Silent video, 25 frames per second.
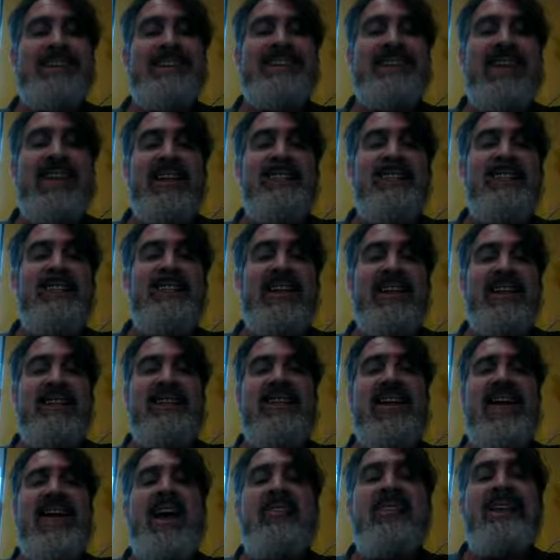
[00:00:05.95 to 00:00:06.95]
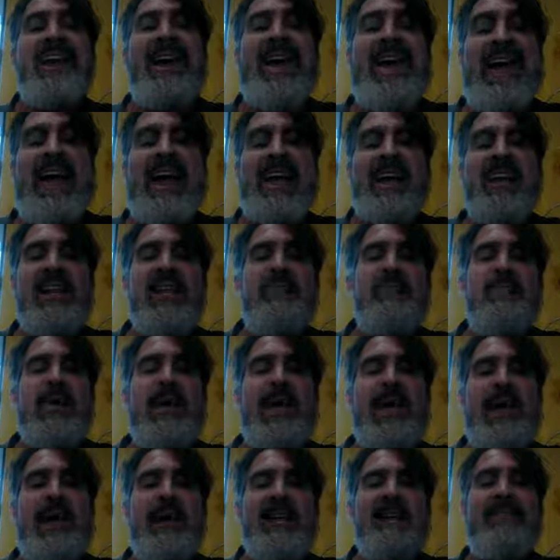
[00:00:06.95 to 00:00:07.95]
Density is how tightly
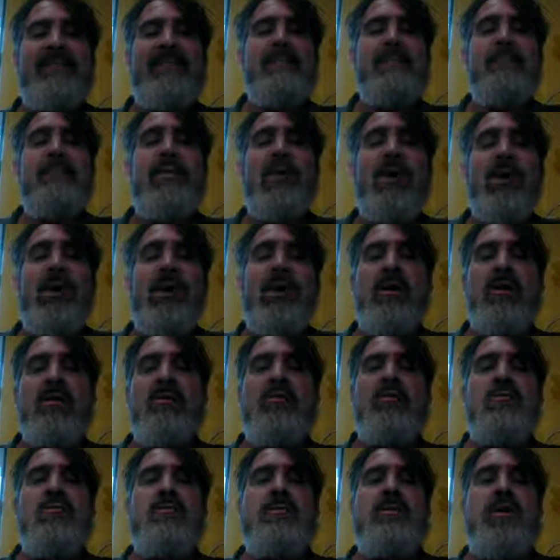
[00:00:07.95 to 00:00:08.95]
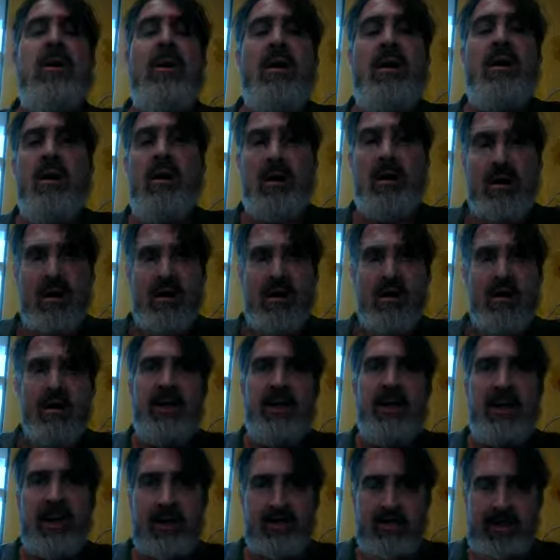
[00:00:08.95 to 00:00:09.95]
packed the particles are
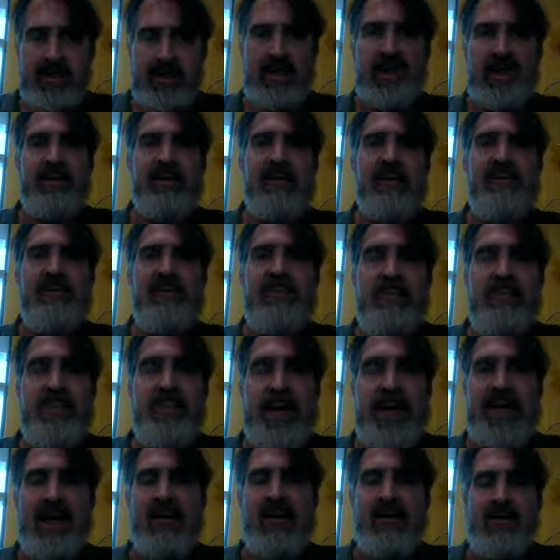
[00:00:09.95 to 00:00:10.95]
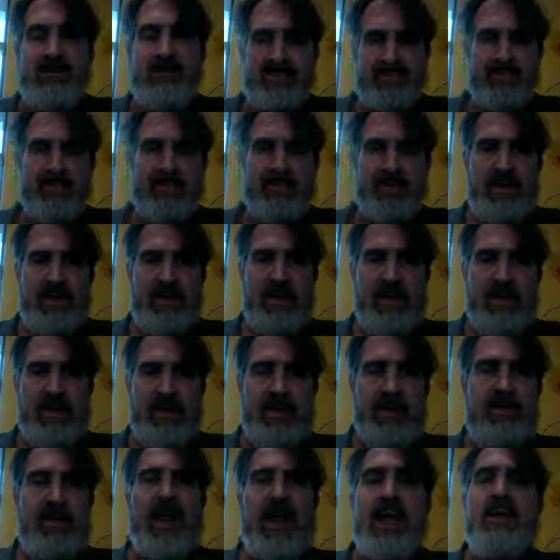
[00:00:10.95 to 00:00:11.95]
in a piece of matter.
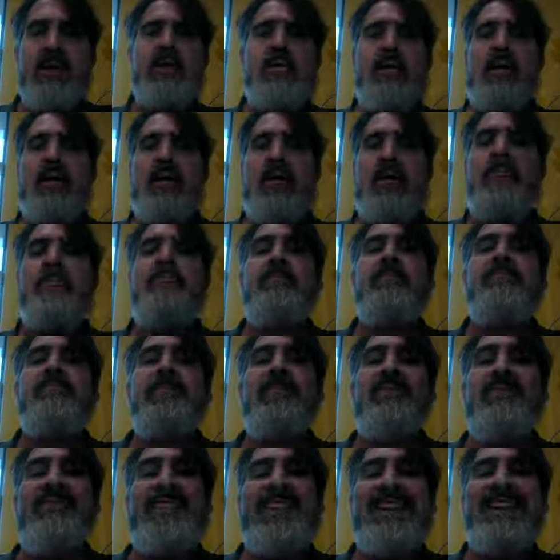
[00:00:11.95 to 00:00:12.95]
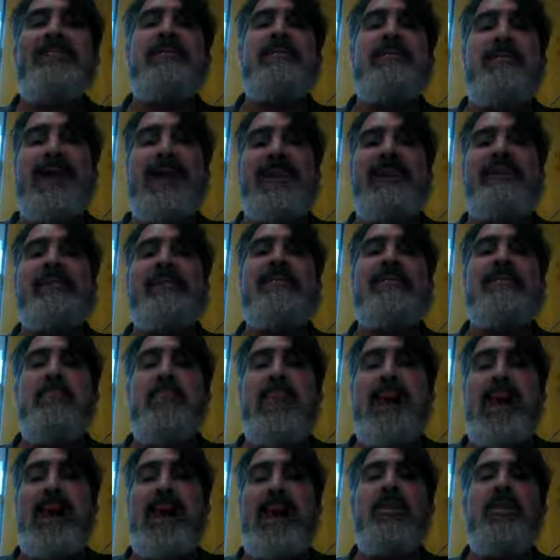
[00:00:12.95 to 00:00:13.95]
Okay, so this piece of
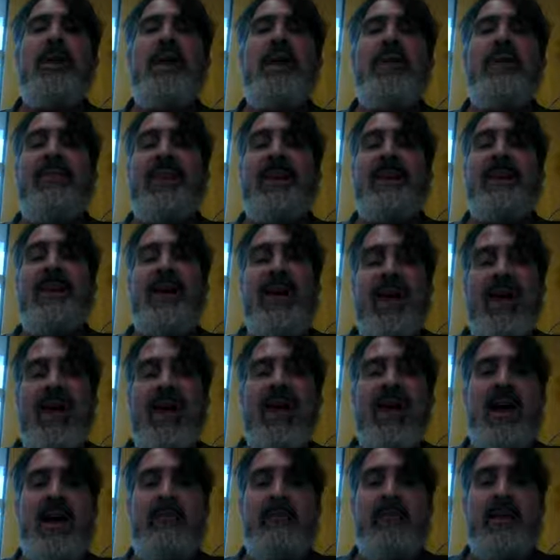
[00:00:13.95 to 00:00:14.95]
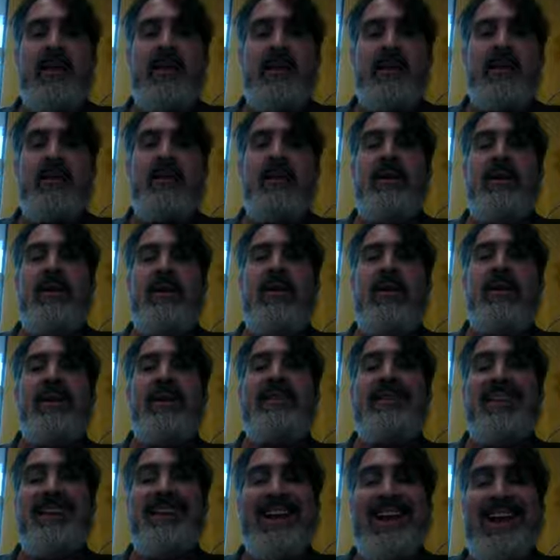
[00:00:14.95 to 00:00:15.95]
matter at the top
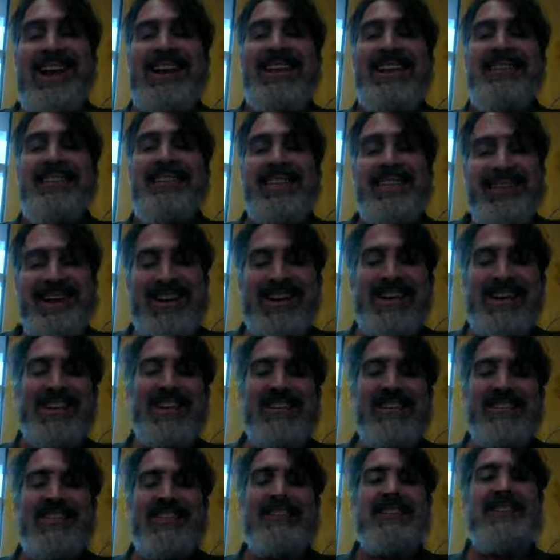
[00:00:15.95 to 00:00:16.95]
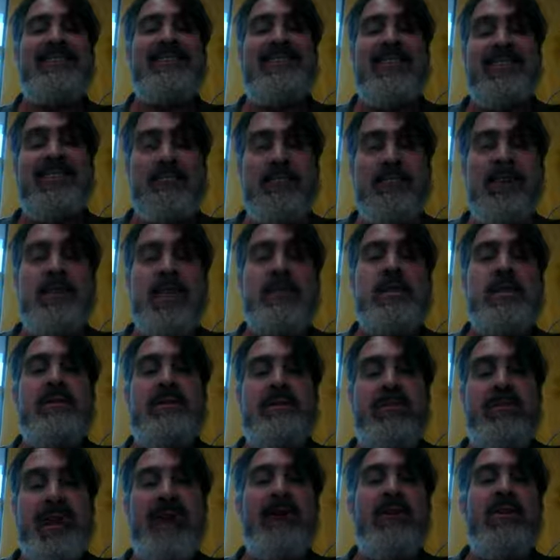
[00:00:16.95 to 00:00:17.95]
is less dense than the piece
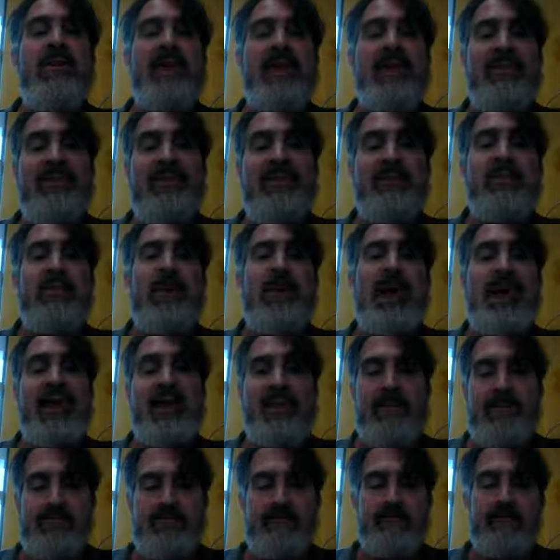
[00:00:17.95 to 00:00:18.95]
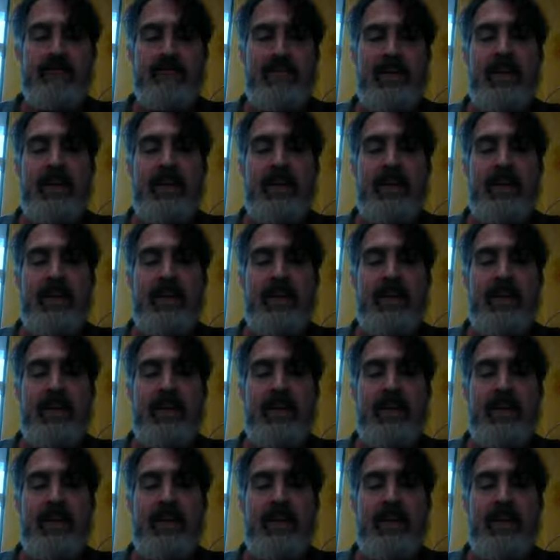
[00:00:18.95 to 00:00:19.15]
of matter at the bottom.